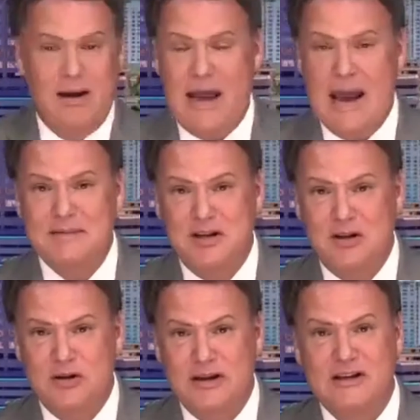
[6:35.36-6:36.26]

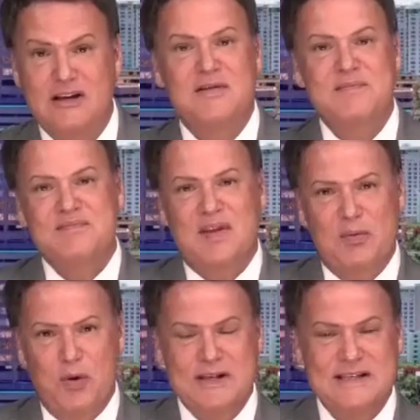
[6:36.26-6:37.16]
Absolutely. Look,
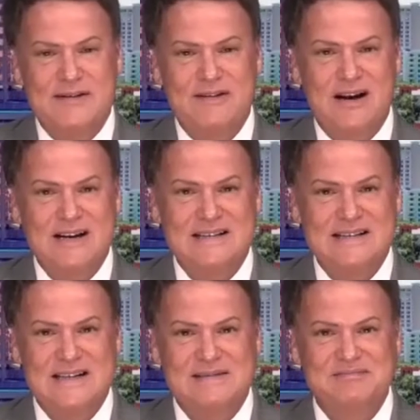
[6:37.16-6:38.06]

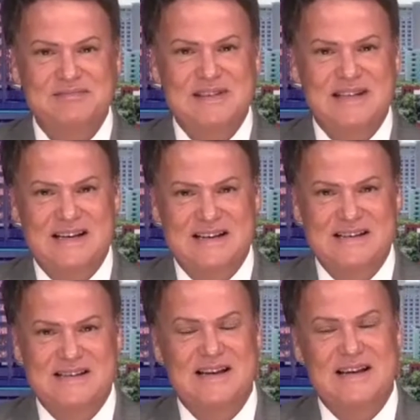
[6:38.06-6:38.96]
179D
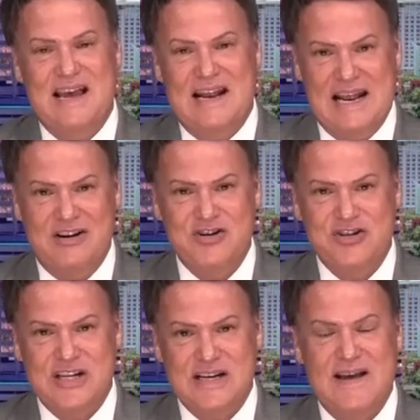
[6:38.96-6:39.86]
is an
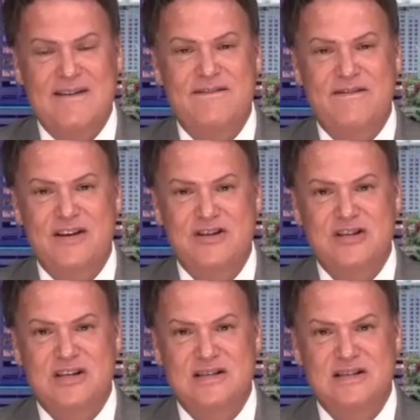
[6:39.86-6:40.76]
energy
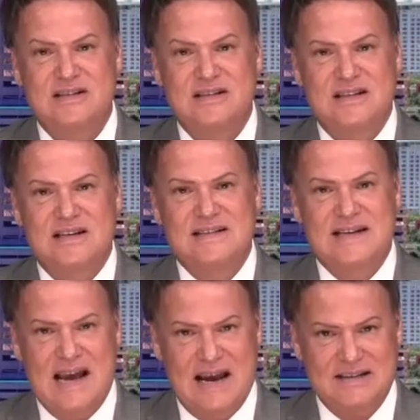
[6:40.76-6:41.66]
efficient
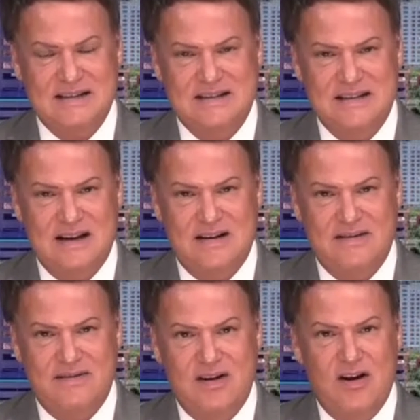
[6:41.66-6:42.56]
tax incentive
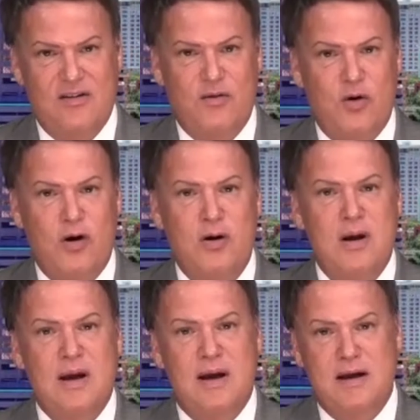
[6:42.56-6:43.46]
for
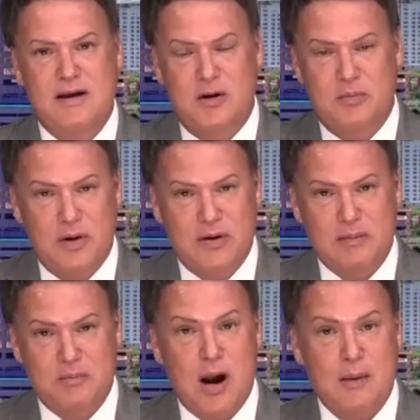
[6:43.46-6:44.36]
building
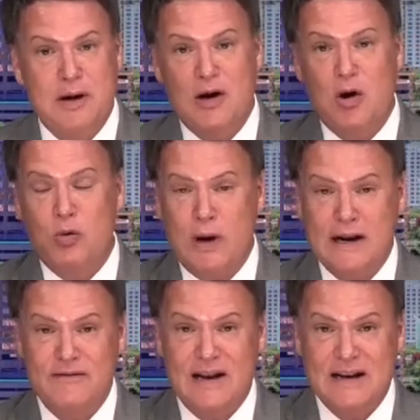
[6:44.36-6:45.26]
property or
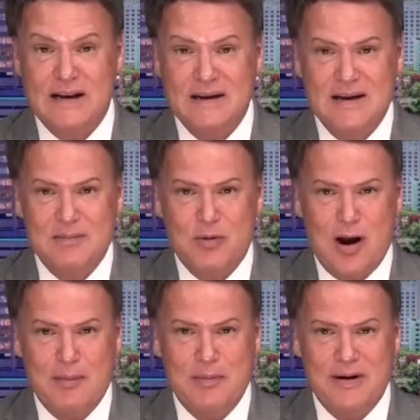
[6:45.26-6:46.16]
renovating
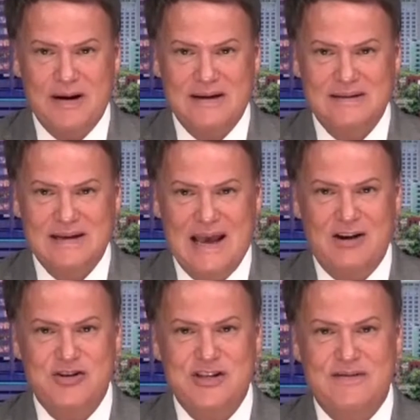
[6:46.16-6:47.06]
property
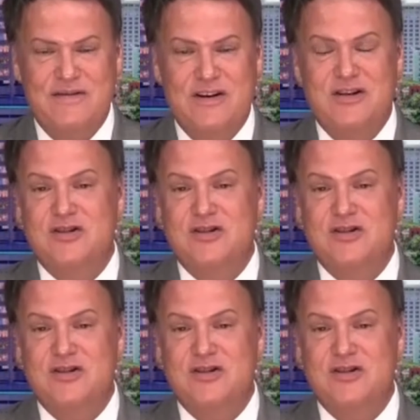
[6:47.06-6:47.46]
energy efficient.